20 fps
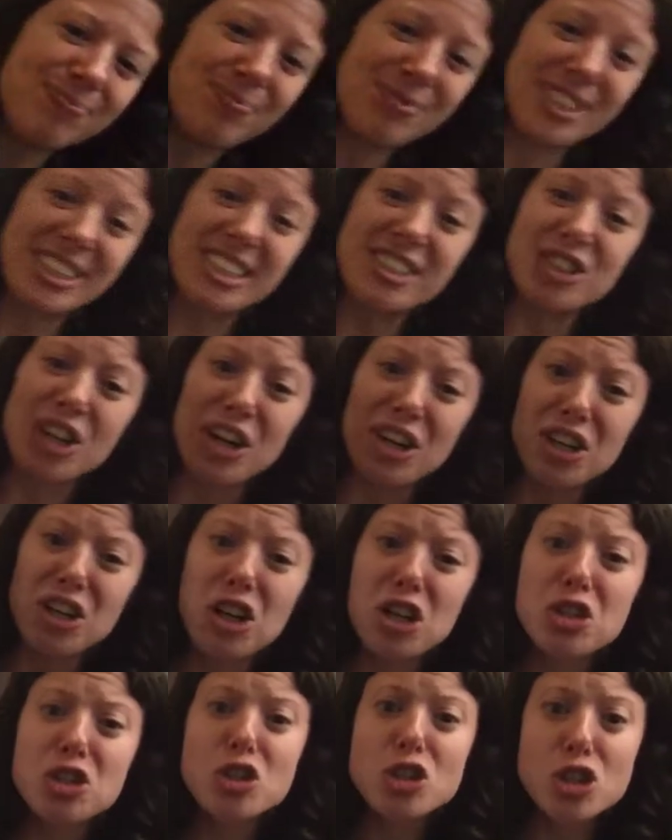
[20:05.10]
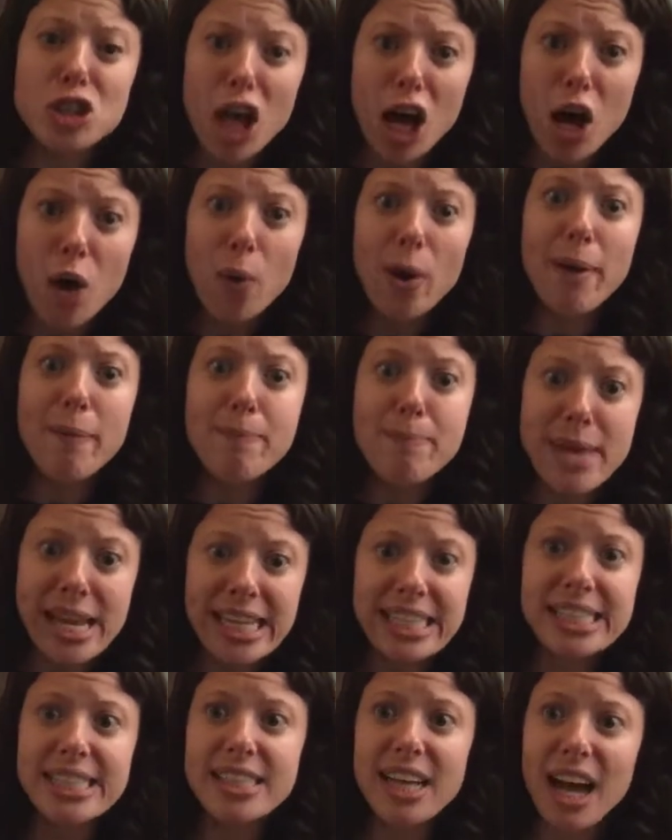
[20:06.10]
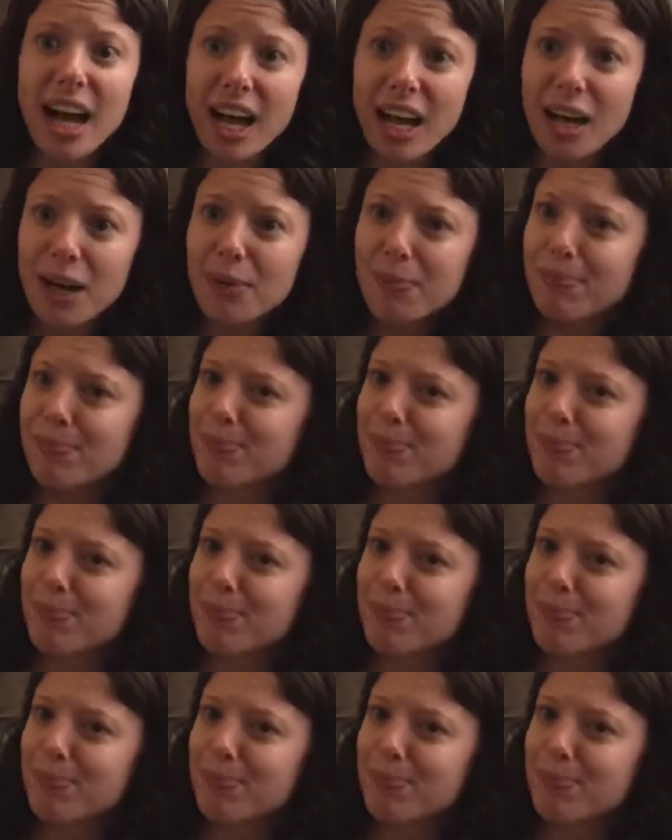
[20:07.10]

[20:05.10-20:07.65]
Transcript: It's starting to look so mixed up.